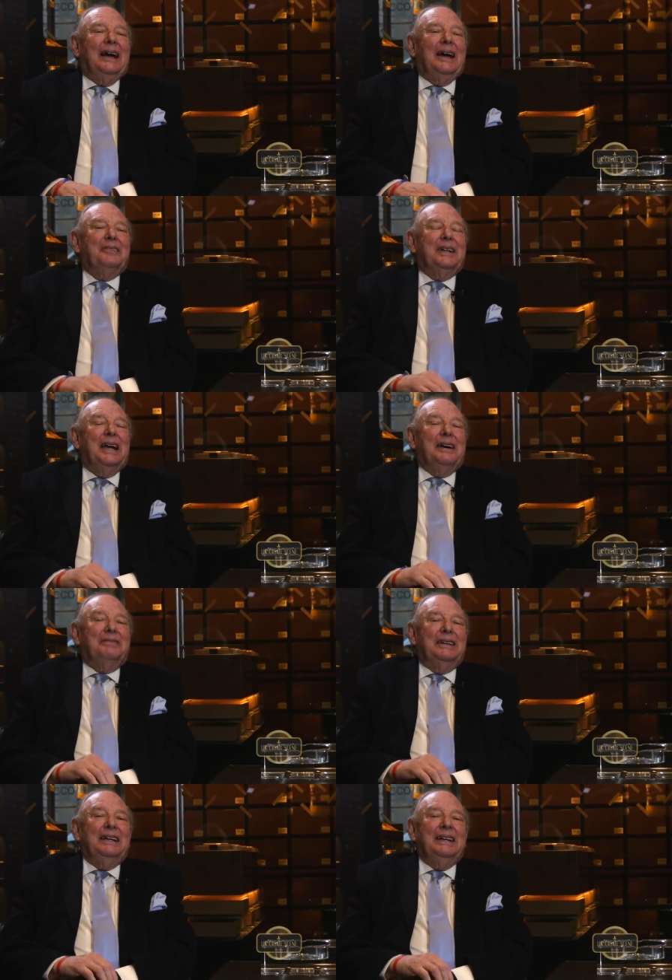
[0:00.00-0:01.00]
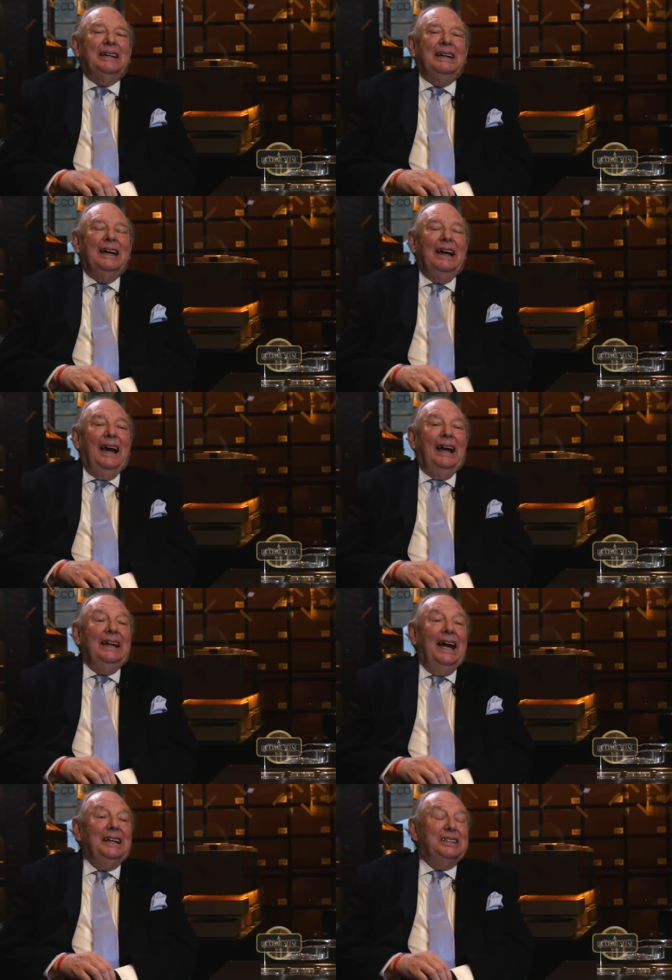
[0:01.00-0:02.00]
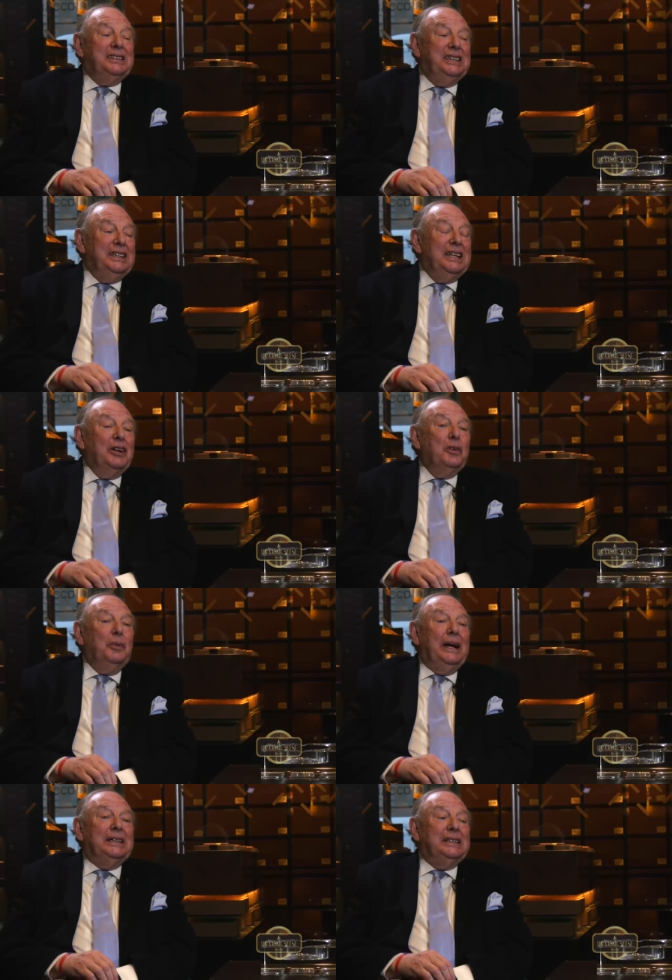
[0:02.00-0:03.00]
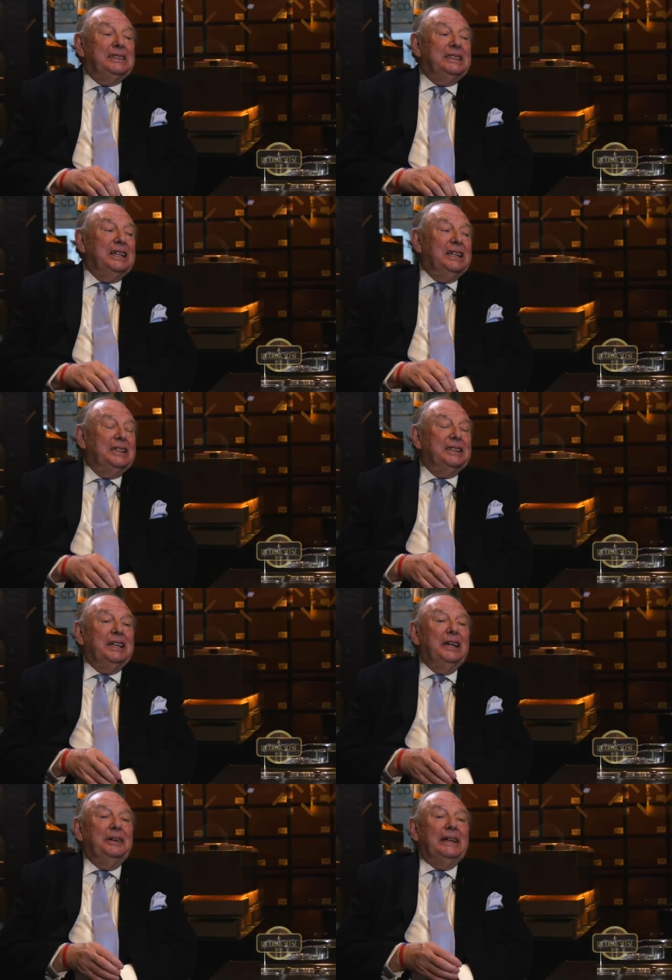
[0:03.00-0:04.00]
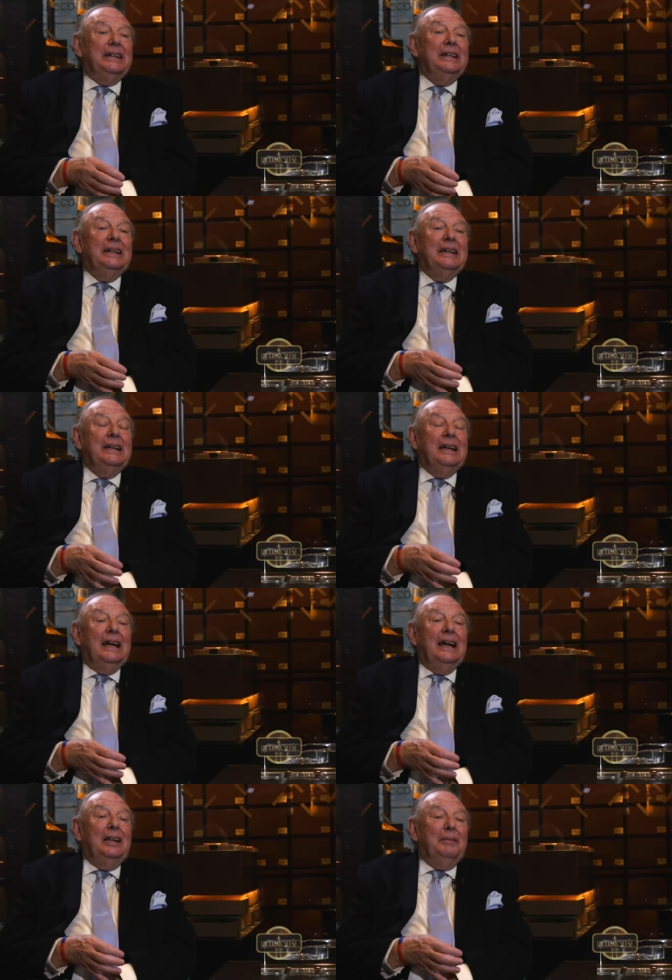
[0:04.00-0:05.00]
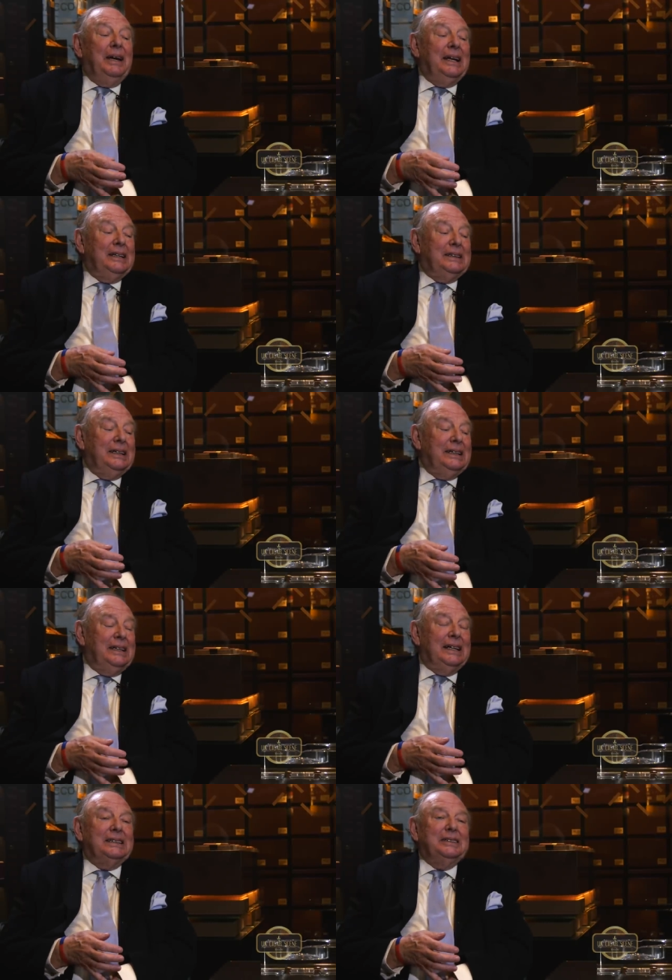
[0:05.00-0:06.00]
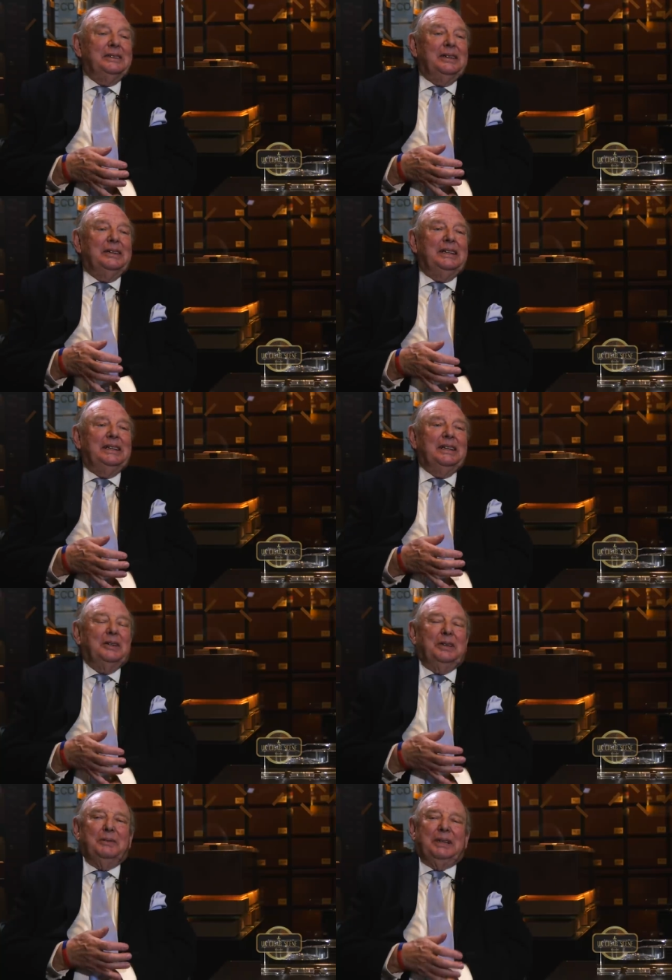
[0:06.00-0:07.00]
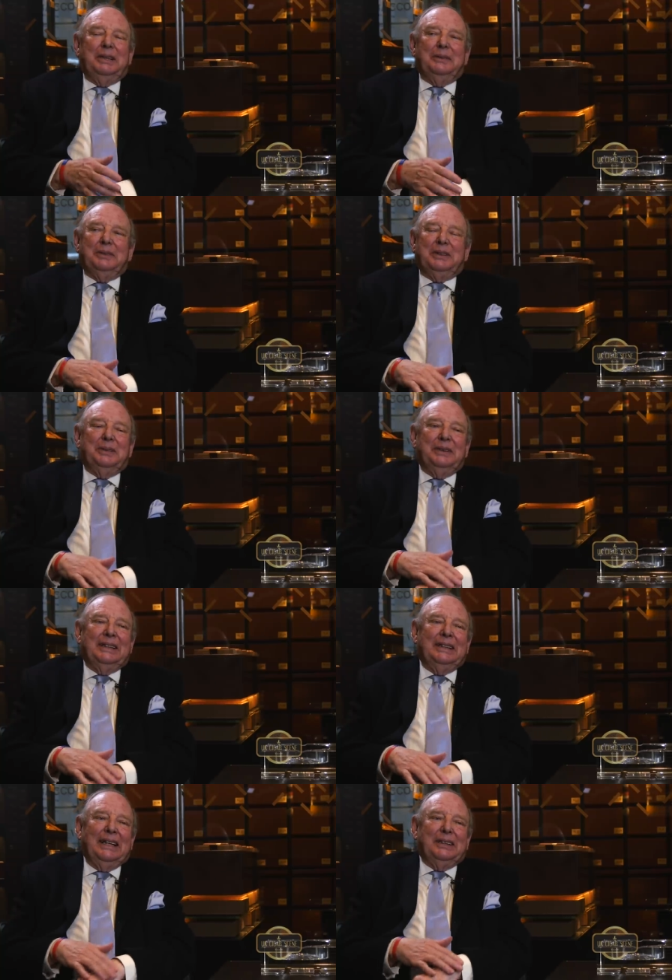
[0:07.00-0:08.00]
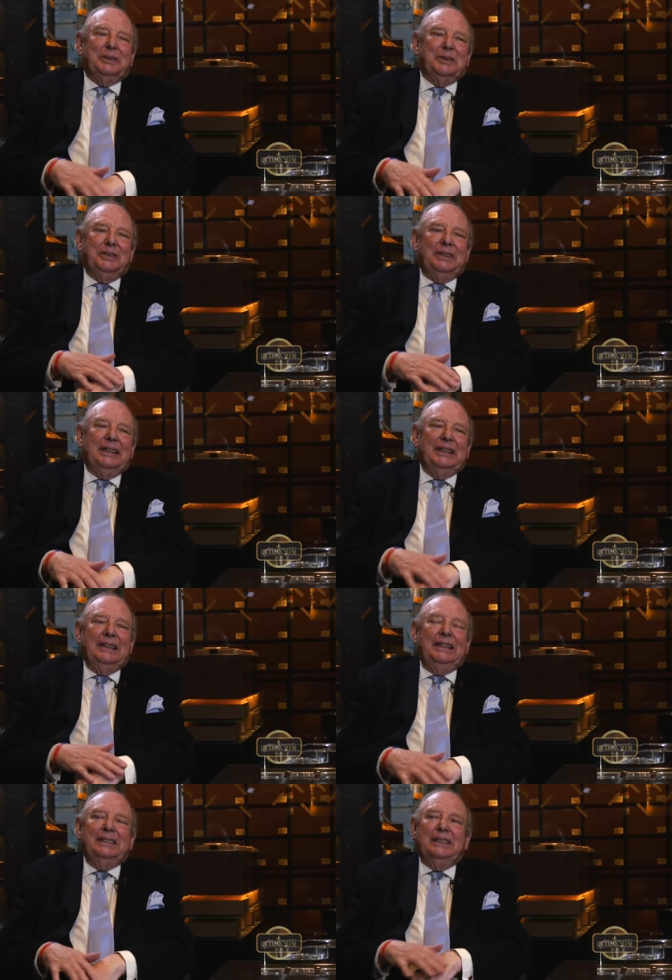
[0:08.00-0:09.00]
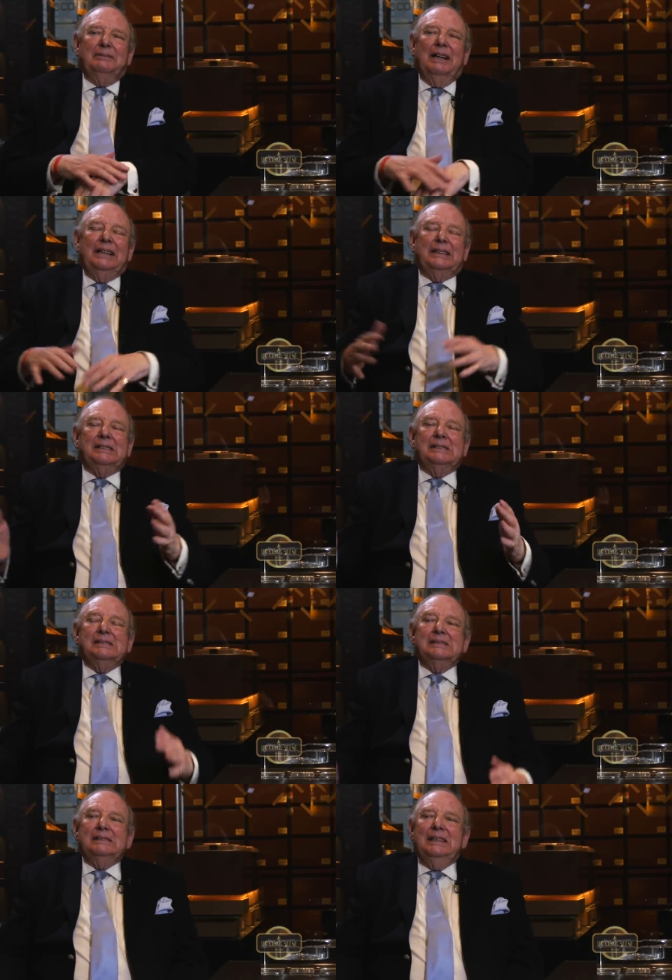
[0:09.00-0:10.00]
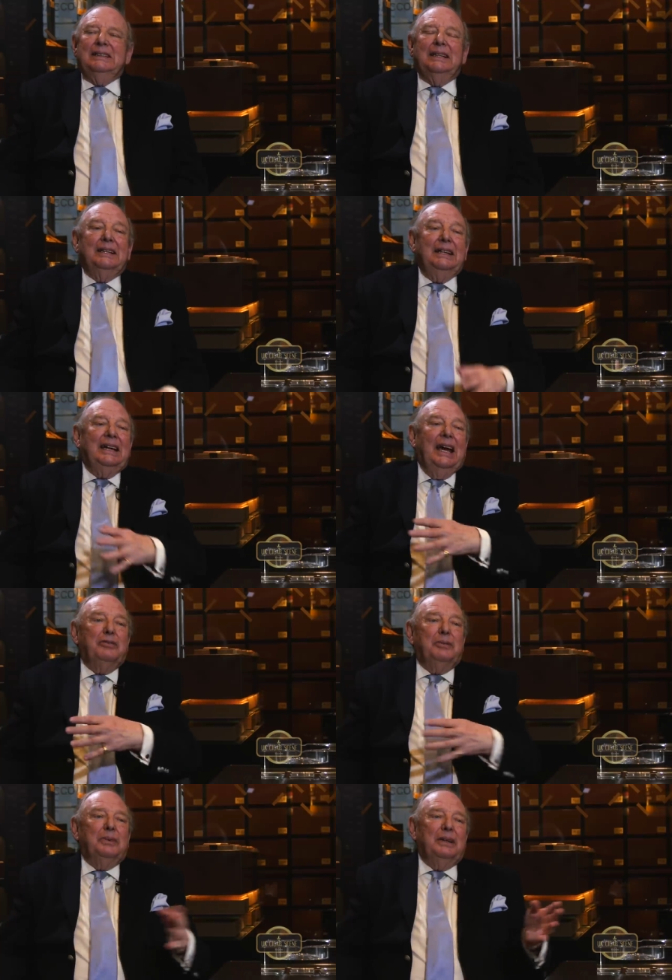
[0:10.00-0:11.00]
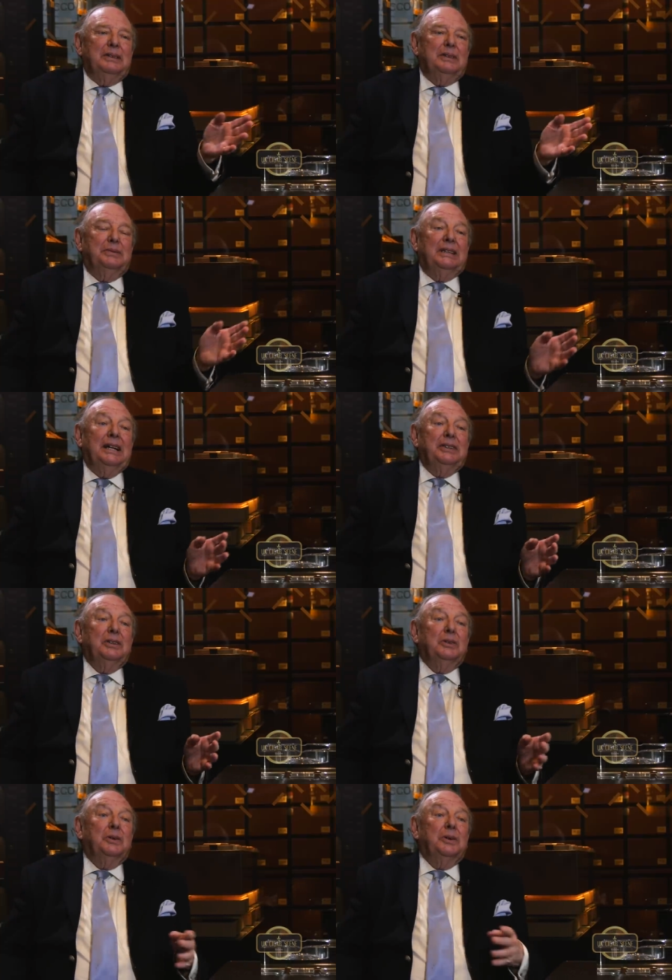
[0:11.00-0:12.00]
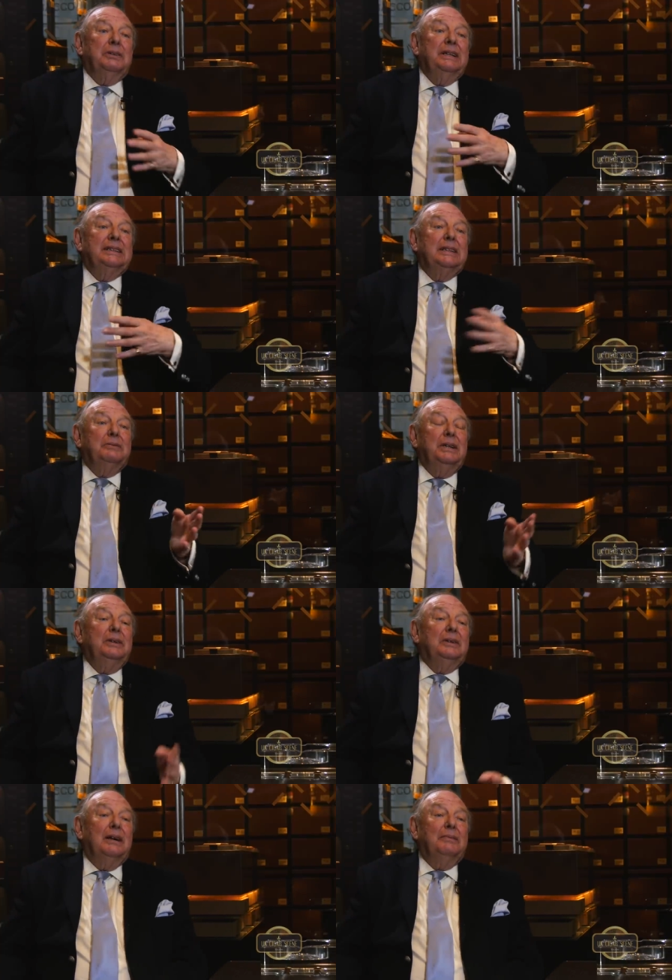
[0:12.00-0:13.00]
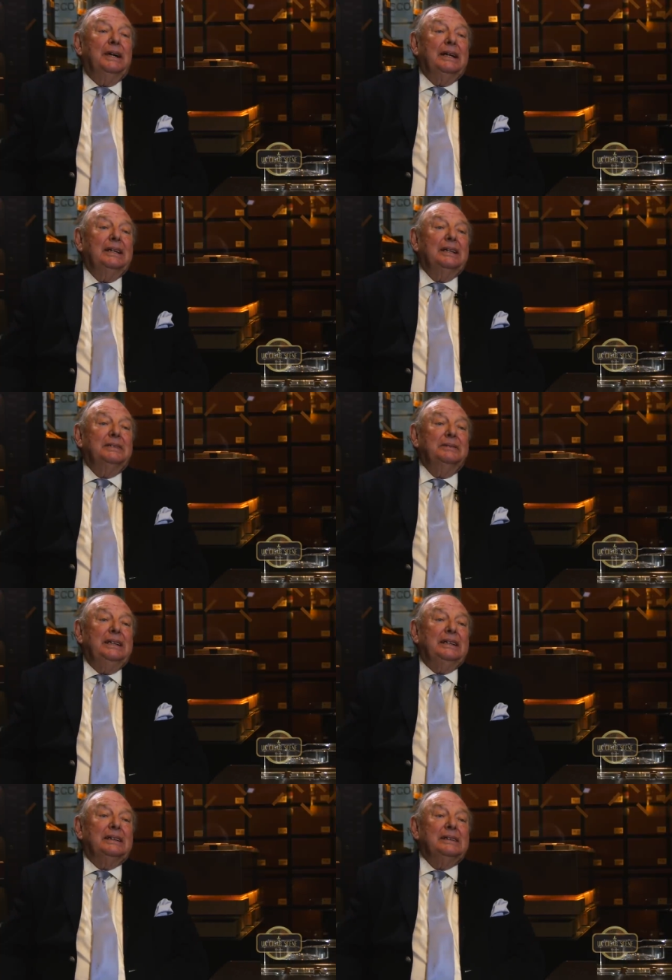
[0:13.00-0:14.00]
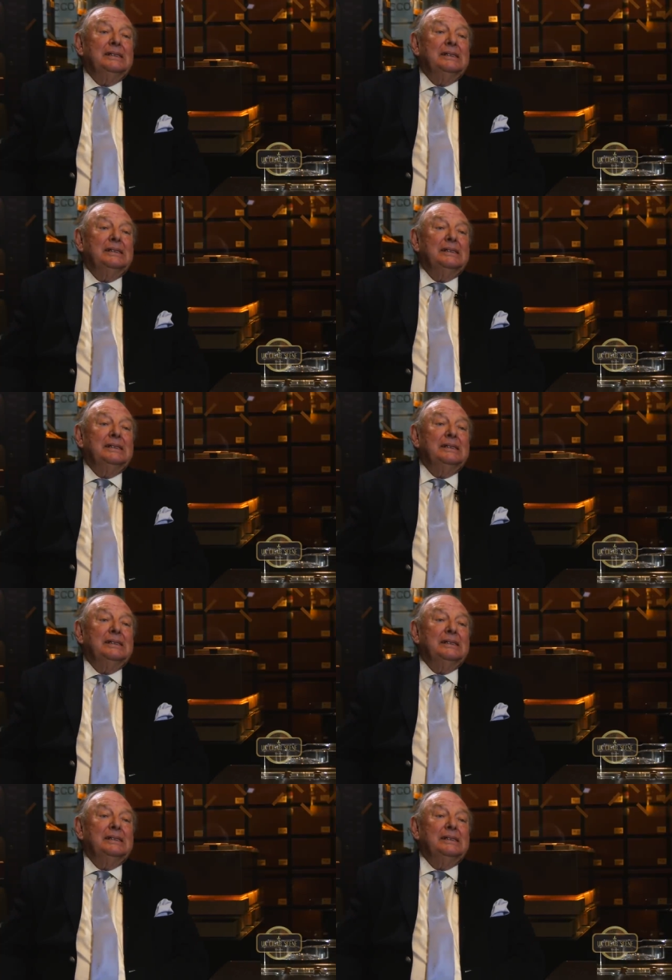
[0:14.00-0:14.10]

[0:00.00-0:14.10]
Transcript: of the NAAFI, and he had to sit down and wait his turn to go in. And the man said yes, you know, and he told him what he was doing and that sort of thing. And he said right. He said, and he gave him a substantial order, and he said, "Will you come back next week?"